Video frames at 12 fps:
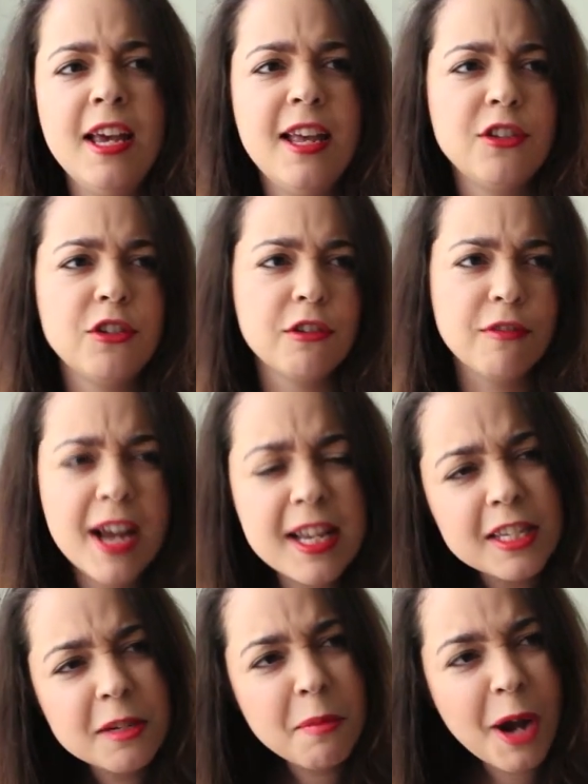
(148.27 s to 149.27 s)
It's
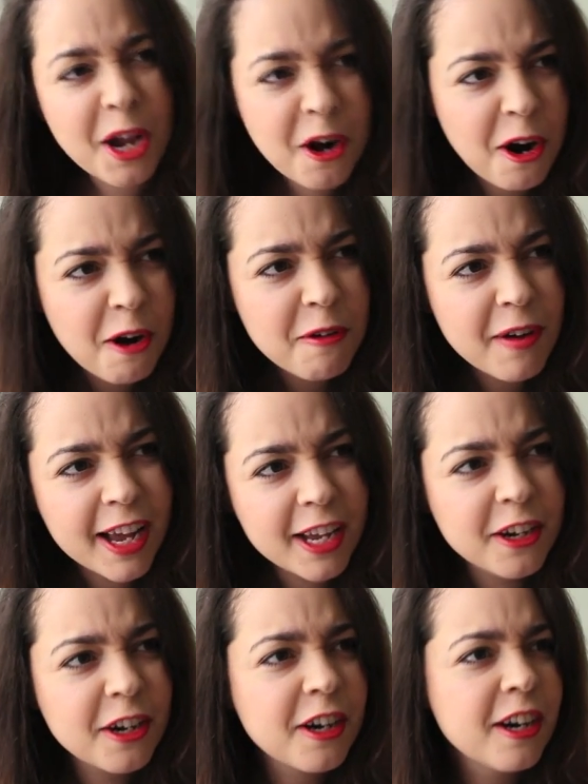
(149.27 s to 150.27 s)
directed by Carl
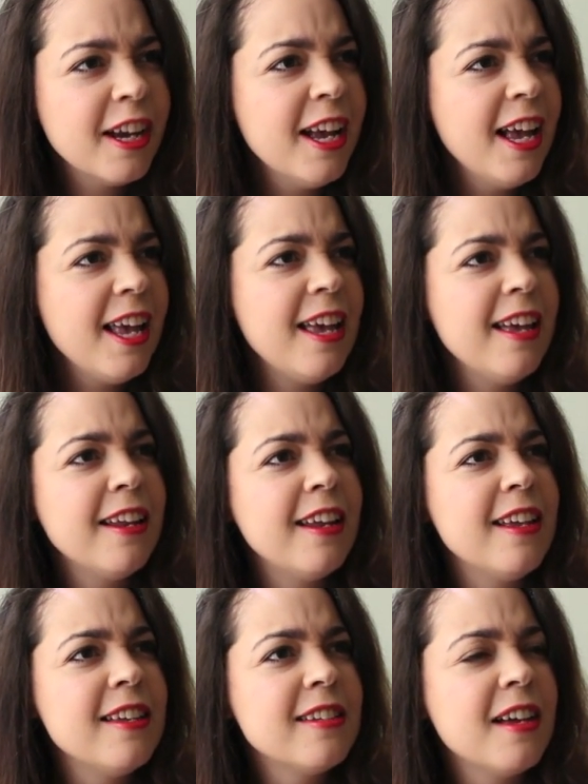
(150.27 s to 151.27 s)
Reiner. It
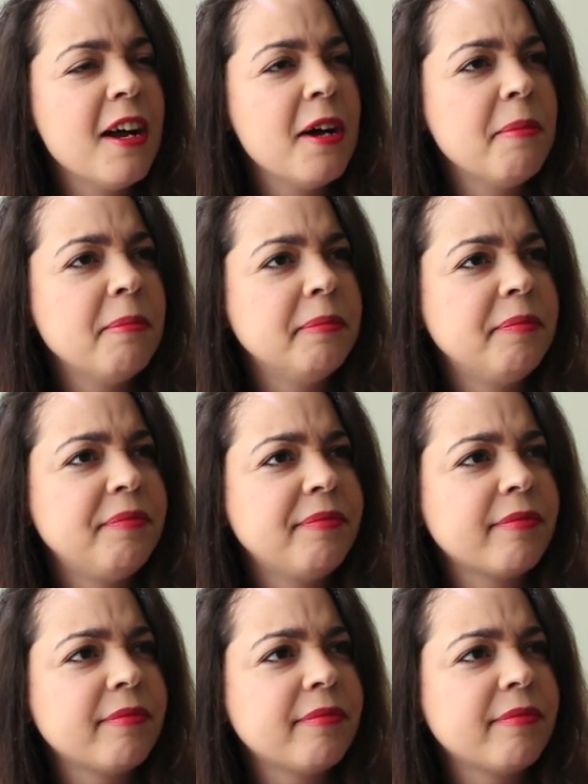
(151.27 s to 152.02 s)
is Carl